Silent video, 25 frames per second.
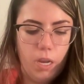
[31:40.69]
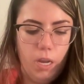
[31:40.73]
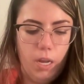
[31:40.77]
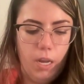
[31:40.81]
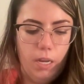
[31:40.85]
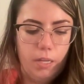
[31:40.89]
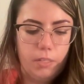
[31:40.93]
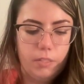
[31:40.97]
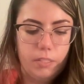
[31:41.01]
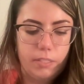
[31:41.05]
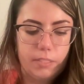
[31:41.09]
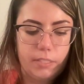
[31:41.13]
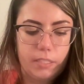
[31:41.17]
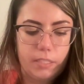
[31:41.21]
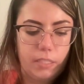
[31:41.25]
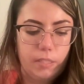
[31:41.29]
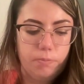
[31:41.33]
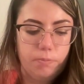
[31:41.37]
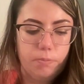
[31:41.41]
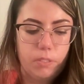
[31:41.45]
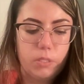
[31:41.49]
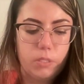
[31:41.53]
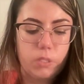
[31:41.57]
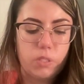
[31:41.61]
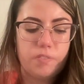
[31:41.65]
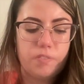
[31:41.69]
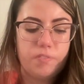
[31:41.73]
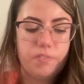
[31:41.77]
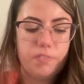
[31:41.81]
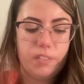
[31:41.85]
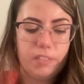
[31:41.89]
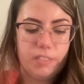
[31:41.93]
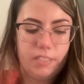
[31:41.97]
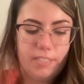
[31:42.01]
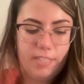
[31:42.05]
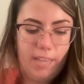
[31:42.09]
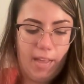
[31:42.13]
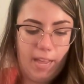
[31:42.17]
The team is
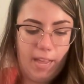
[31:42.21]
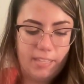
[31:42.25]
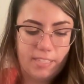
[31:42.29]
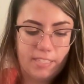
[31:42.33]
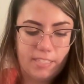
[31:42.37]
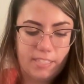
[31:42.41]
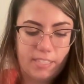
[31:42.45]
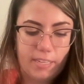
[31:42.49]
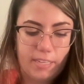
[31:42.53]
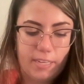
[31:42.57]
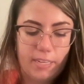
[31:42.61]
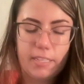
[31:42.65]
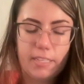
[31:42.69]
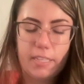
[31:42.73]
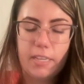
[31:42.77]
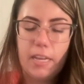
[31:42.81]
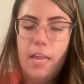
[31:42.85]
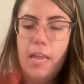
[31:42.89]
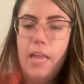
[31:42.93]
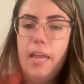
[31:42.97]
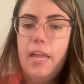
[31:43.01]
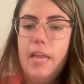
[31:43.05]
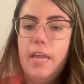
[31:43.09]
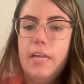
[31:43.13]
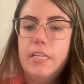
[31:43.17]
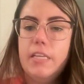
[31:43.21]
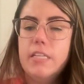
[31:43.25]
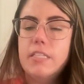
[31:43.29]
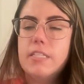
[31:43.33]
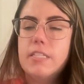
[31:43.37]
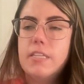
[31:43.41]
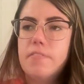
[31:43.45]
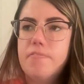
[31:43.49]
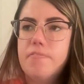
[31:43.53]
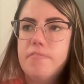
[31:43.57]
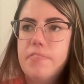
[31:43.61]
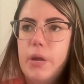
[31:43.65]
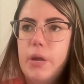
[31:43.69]
fantastic, and
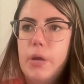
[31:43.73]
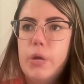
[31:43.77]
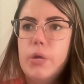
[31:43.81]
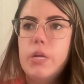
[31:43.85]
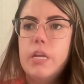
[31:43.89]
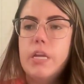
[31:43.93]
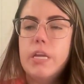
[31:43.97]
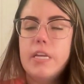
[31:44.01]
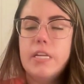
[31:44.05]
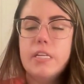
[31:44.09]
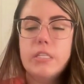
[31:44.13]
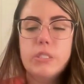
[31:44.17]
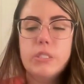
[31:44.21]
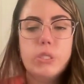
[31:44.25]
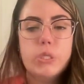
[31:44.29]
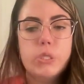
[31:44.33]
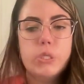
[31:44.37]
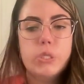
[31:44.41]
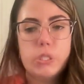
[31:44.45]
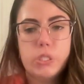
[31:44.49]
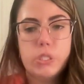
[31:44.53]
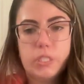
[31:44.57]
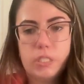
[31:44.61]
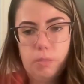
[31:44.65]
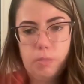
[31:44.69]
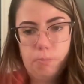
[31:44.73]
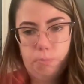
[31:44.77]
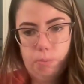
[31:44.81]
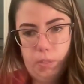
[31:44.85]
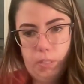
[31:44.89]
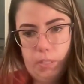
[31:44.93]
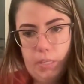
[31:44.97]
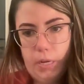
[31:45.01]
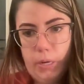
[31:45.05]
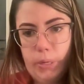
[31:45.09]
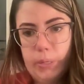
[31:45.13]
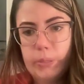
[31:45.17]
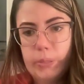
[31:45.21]
it's a very
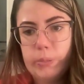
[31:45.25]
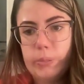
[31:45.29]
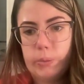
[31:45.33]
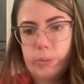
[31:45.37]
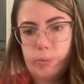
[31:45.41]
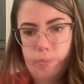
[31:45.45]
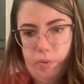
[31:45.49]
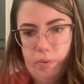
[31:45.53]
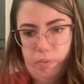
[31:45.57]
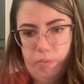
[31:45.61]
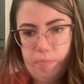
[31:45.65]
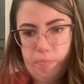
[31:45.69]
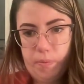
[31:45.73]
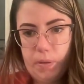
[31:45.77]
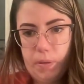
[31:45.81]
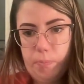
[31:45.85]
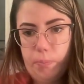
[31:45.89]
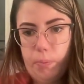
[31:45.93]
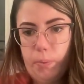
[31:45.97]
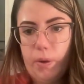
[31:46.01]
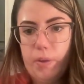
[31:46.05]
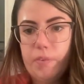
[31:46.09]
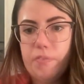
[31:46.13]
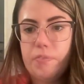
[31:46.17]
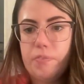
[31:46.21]
interdisciplinary group of people.